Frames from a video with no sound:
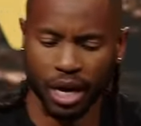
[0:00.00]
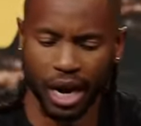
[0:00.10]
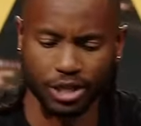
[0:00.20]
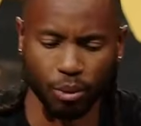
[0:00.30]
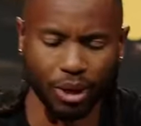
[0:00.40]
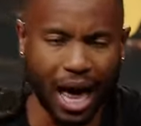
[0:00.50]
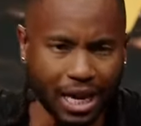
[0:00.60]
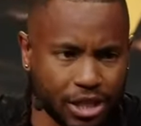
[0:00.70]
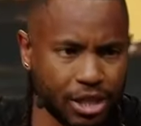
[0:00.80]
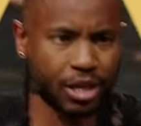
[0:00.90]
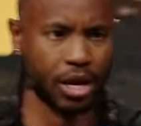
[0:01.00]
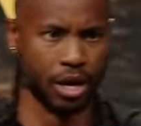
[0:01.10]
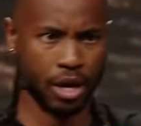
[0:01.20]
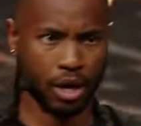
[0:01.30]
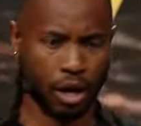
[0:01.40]
Nice and relaxed.
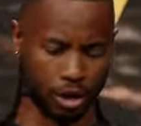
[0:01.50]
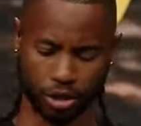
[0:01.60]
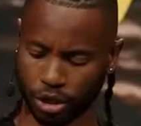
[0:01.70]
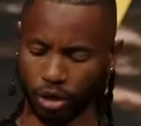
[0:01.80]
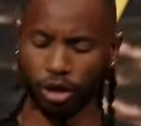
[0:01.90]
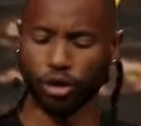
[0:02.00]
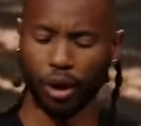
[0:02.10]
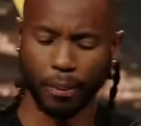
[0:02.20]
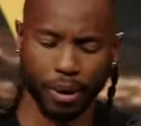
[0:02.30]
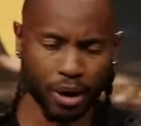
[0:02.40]
Still good grip.